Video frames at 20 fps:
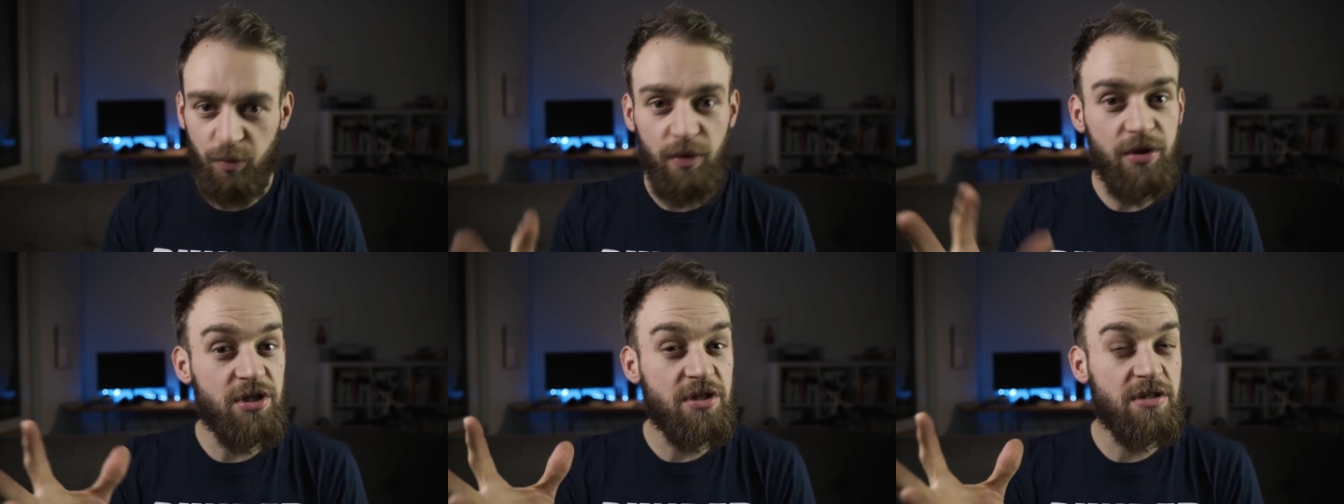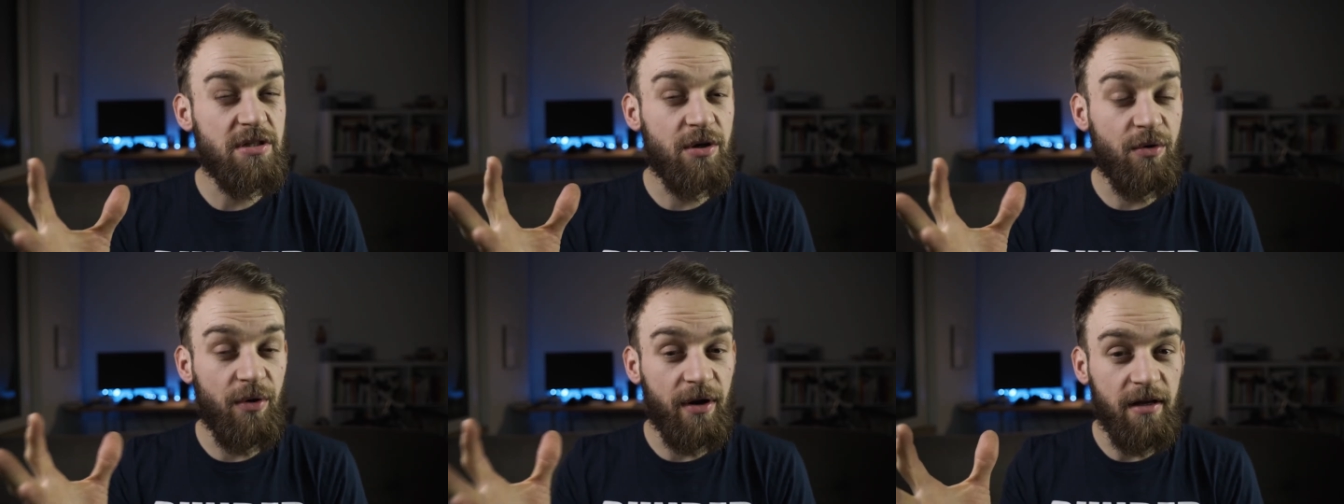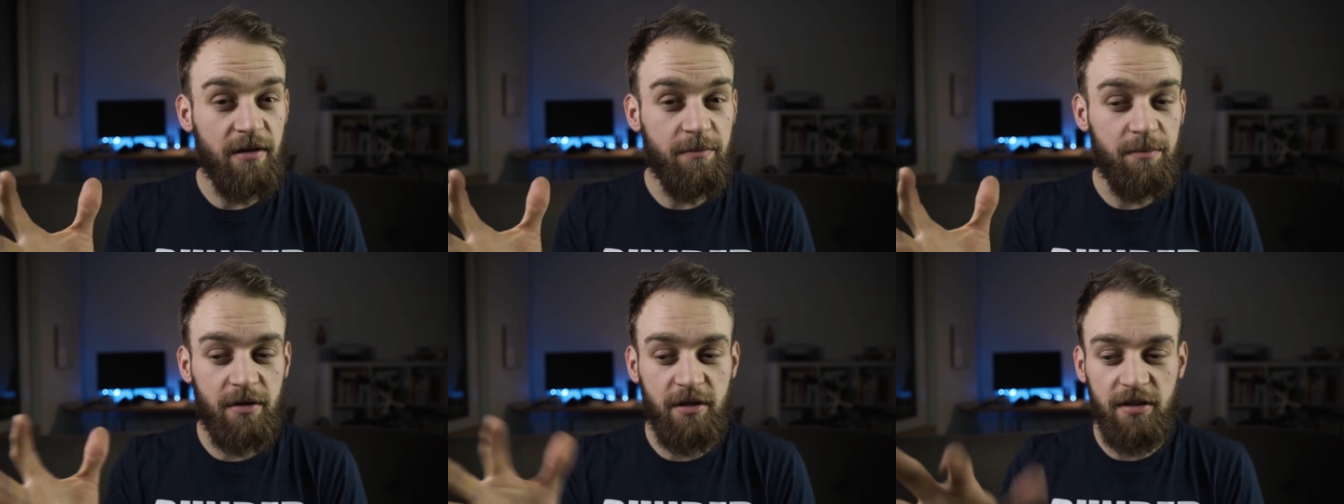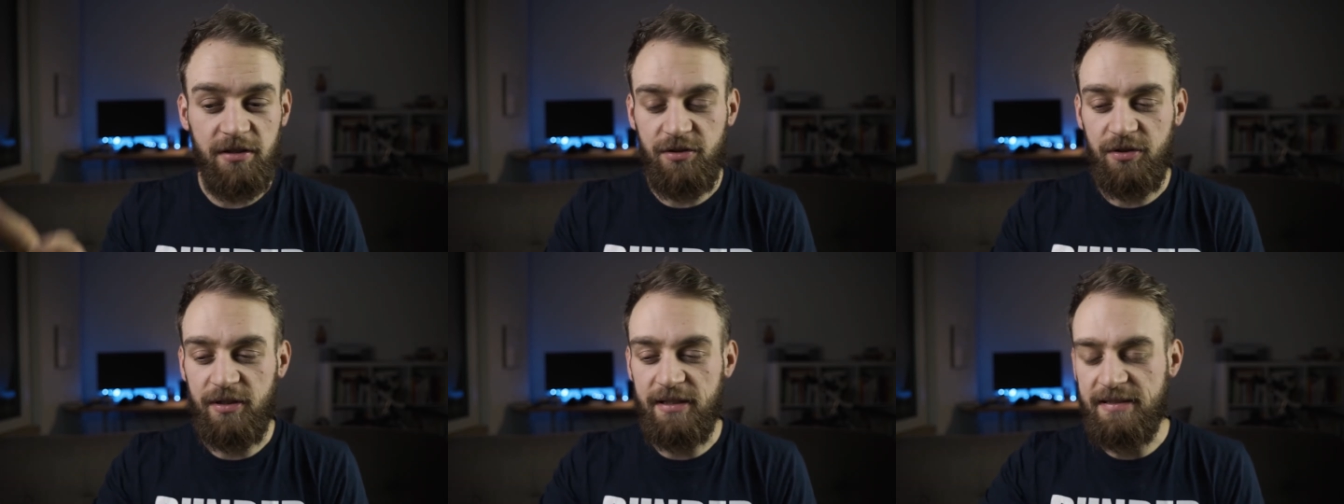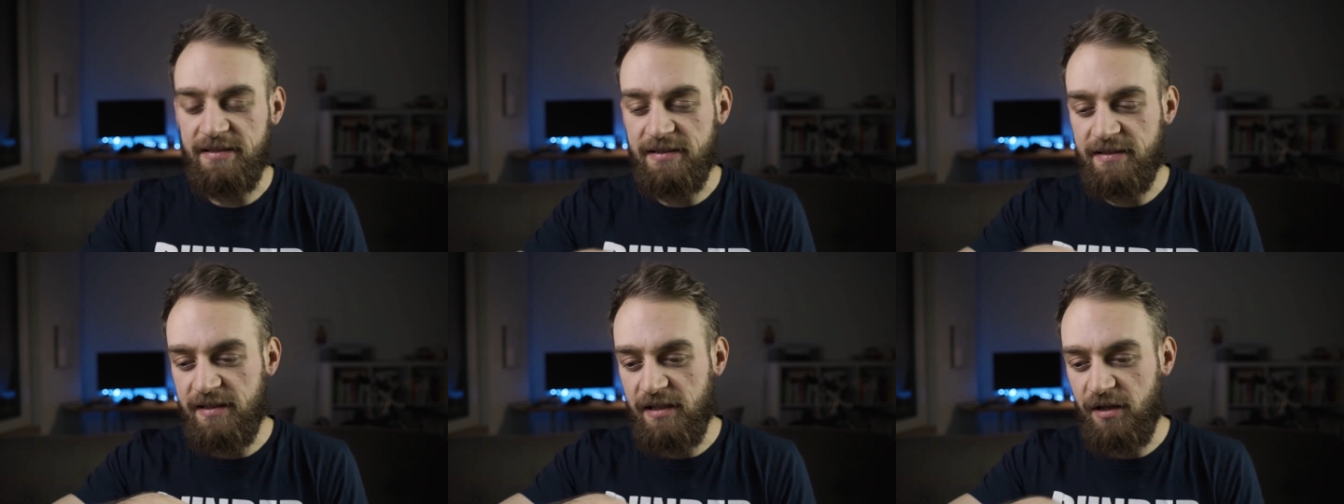which is great because you
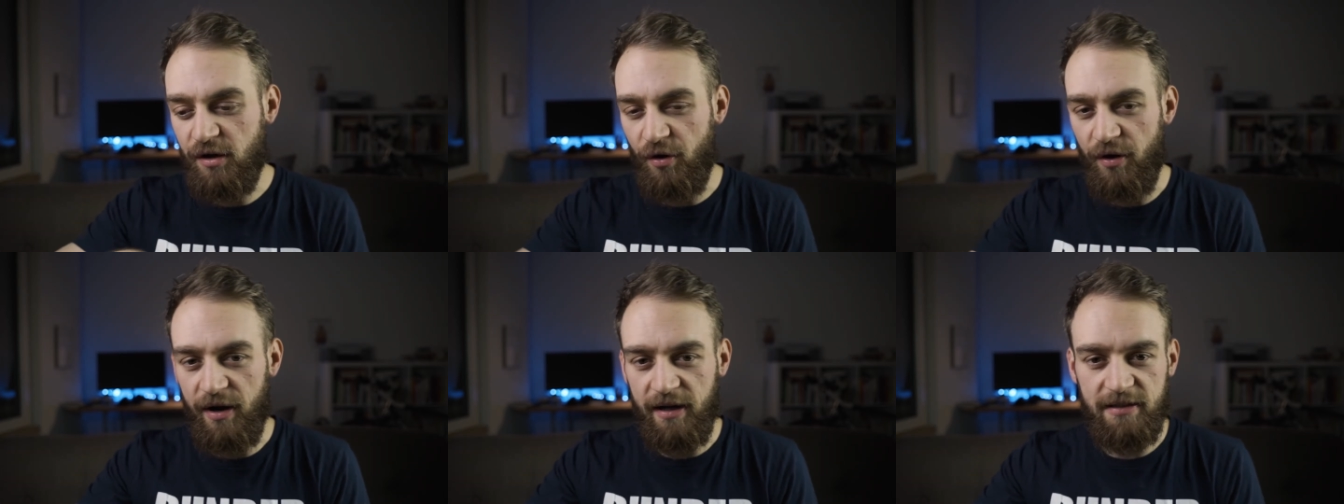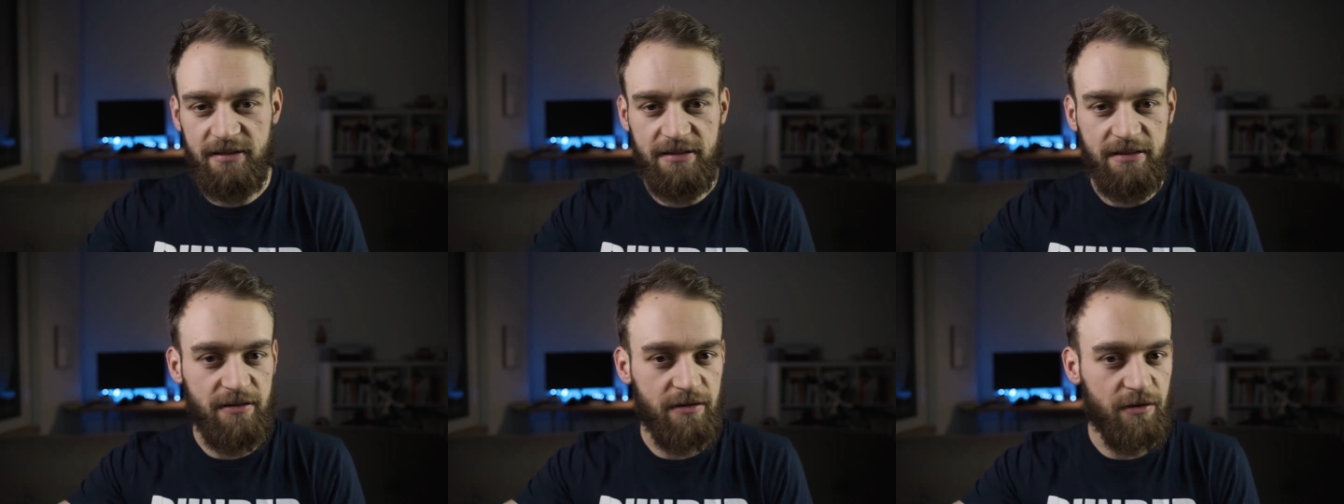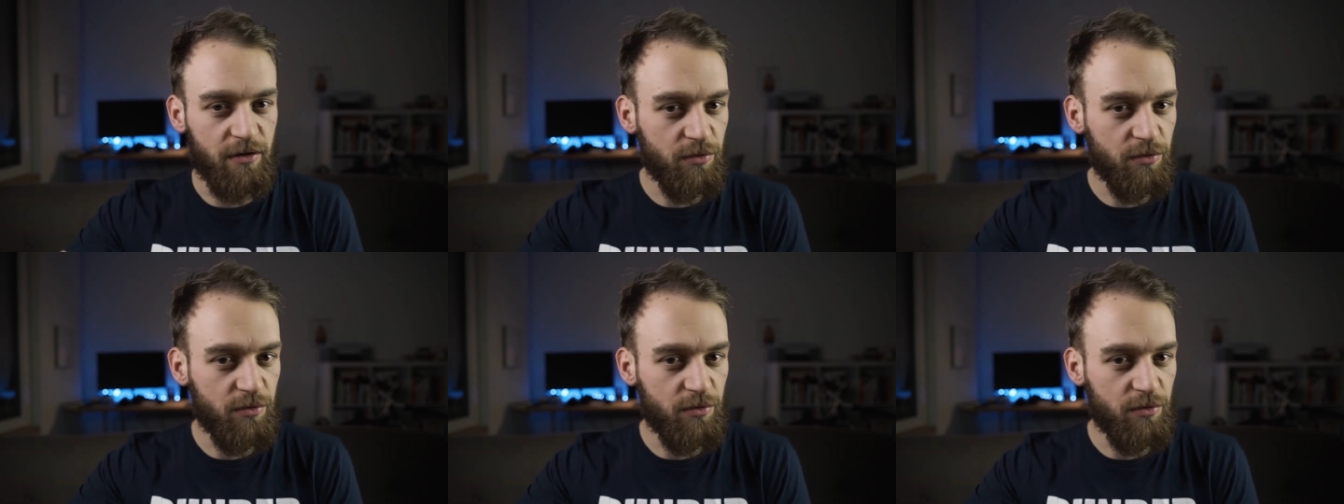can see cracks and